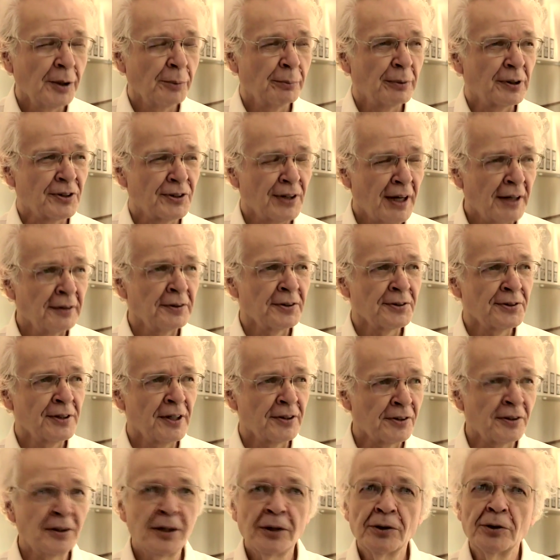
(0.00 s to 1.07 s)
But science
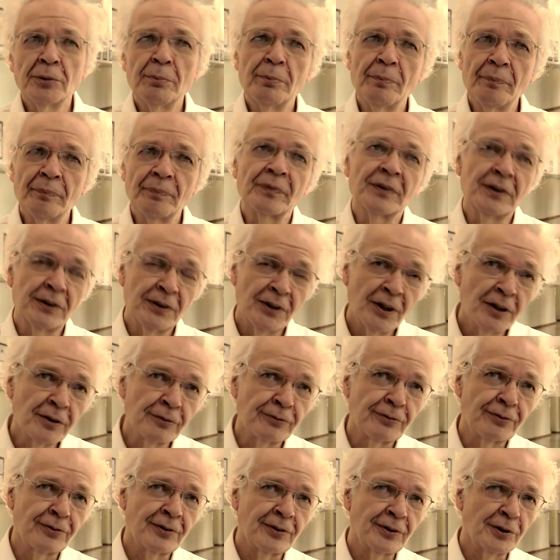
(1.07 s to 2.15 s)
doesn't know
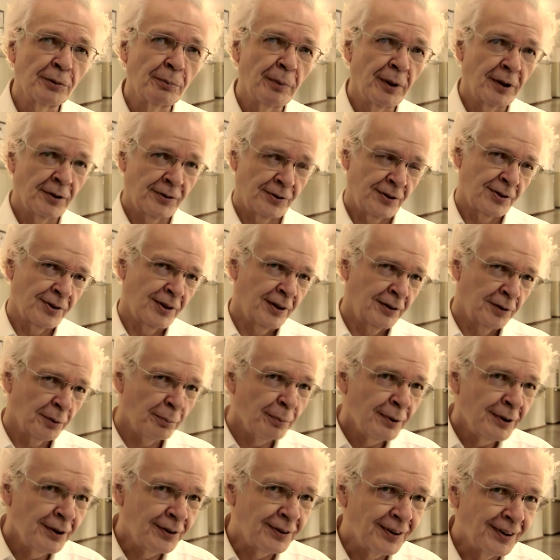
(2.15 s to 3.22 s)
enough about
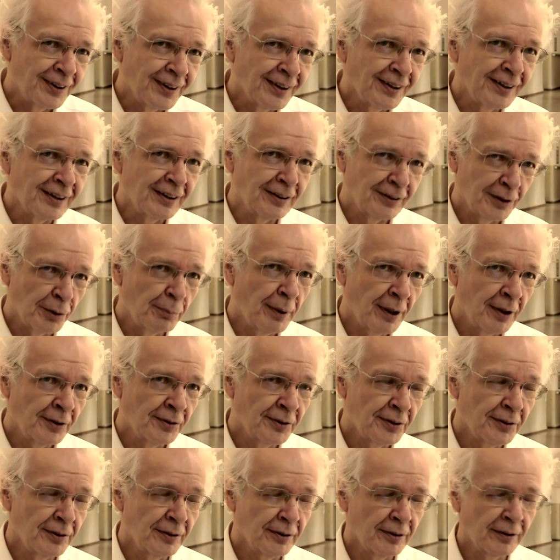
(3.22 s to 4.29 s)
sustainability and
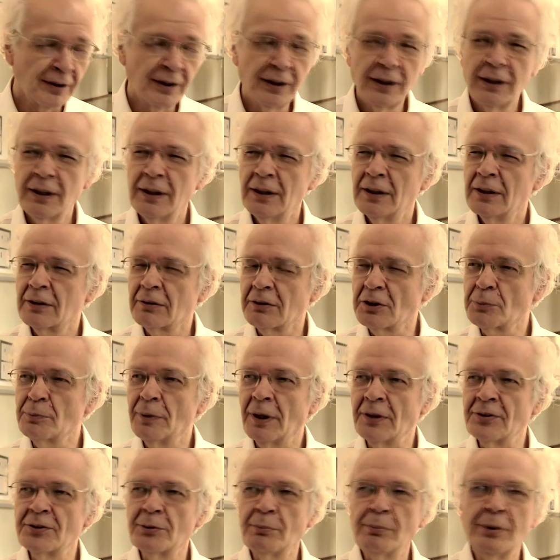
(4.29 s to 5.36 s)
about the
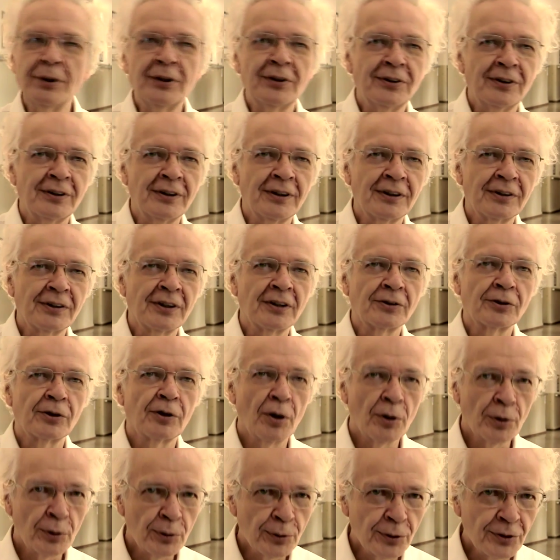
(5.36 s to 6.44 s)
responsibility that
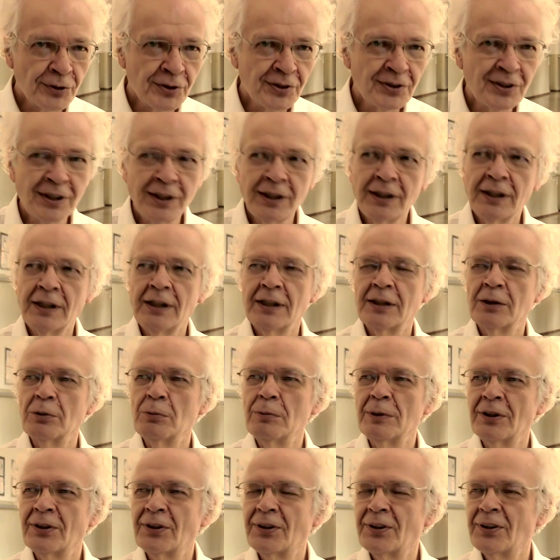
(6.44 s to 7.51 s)
goes
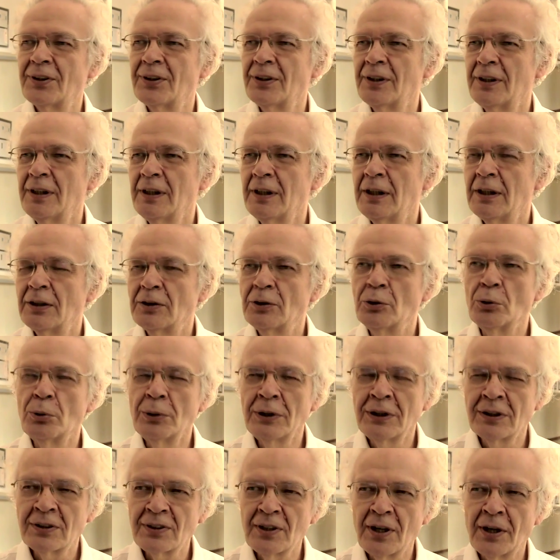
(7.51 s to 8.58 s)
with
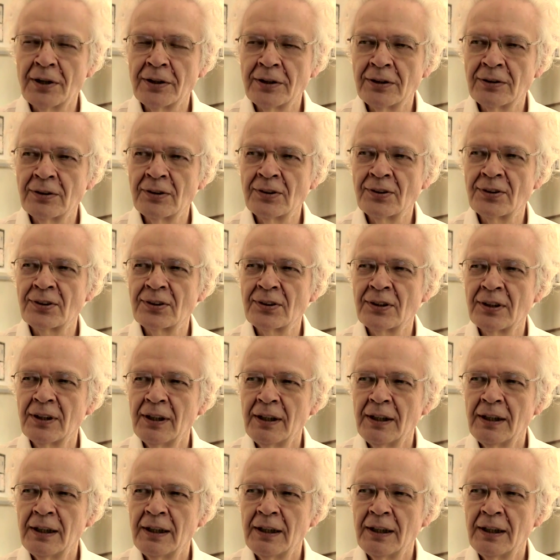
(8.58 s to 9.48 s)
doing science,